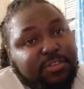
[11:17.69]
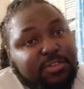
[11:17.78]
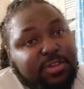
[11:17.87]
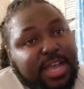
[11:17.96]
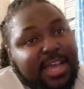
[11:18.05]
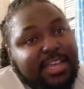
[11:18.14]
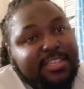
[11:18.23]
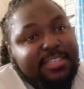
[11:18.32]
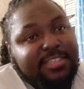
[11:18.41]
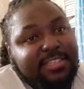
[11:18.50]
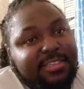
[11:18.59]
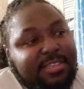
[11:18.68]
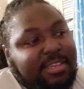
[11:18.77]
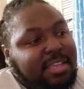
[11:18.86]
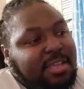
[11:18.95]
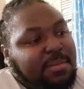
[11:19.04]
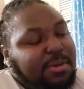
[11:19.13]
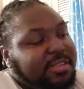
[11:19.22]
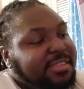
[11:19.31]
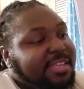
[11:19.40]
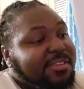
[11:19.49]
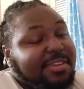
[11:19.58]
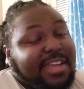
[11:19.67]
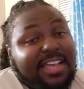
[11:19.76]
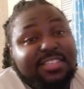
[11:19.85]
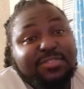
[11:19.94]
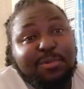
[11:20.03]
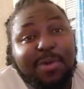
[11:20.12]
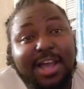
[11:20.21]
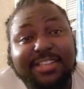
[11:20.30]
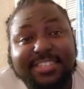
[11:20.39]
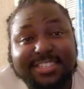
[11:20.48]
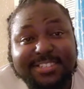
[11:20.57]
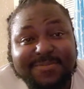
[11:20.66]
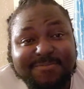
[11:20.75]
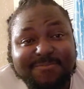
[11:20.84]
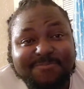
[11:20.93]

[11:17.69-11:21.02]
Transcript: you guys. But thank you guys for watching.